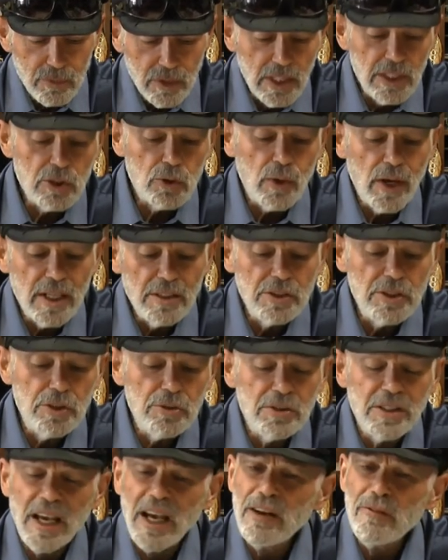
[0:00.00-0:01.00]
He tries to
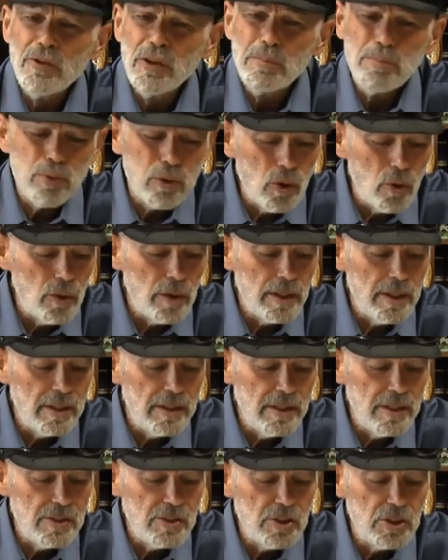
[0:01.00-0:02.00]
use every ploy
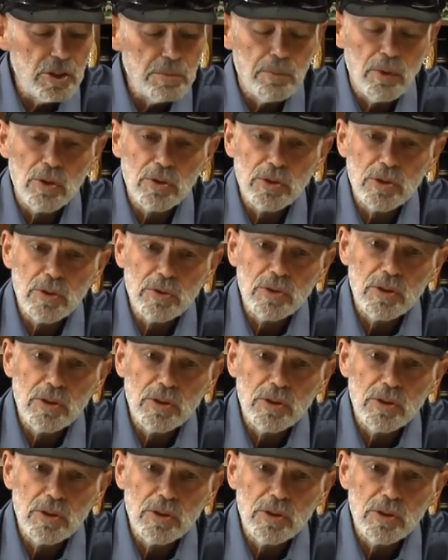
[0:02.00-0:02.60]
at his disposal